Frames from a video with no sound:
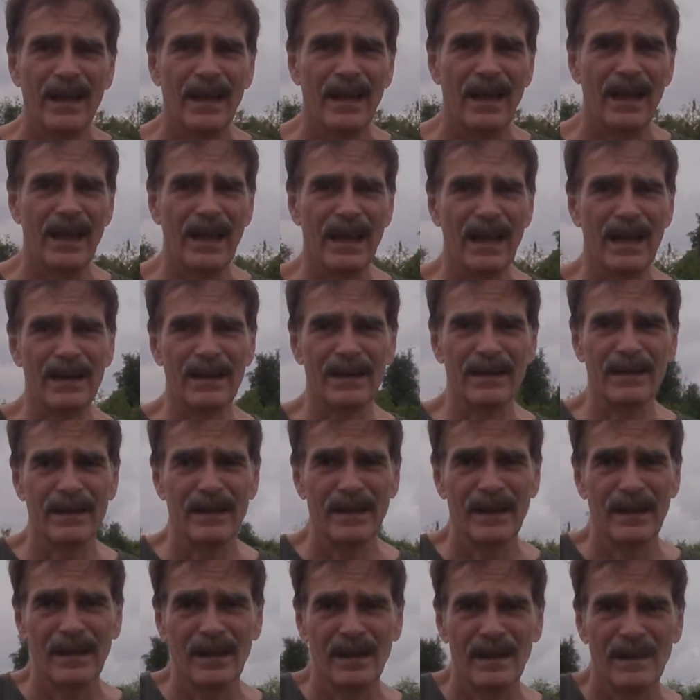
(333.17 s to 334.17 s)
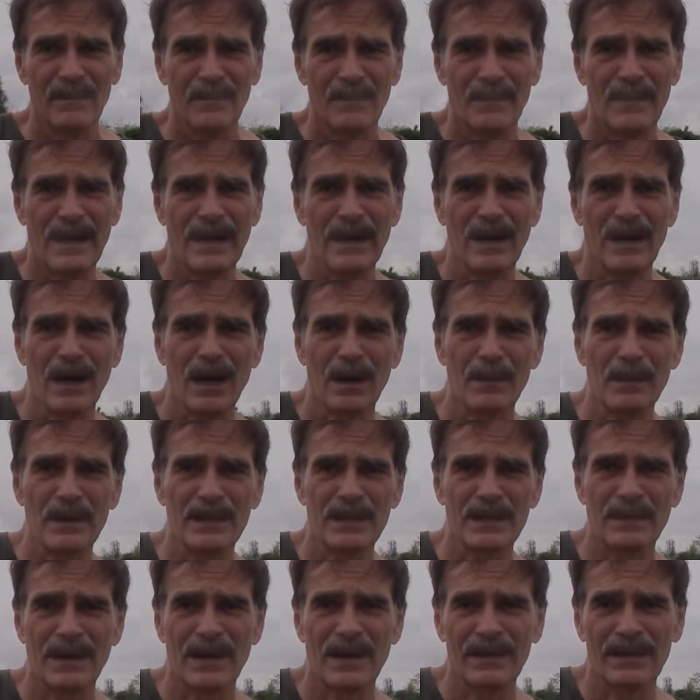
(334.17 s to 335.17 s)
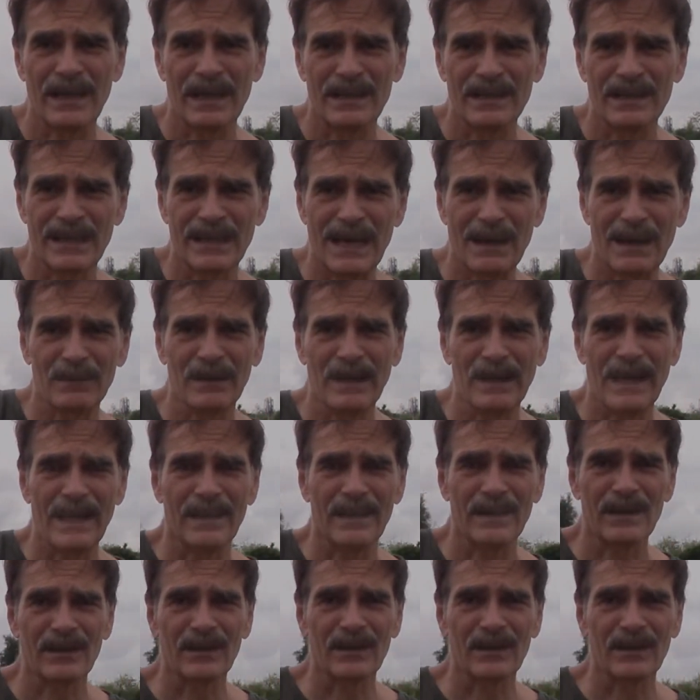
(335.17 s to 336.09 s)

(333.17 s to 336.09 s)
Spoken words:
and my arm is about that same length.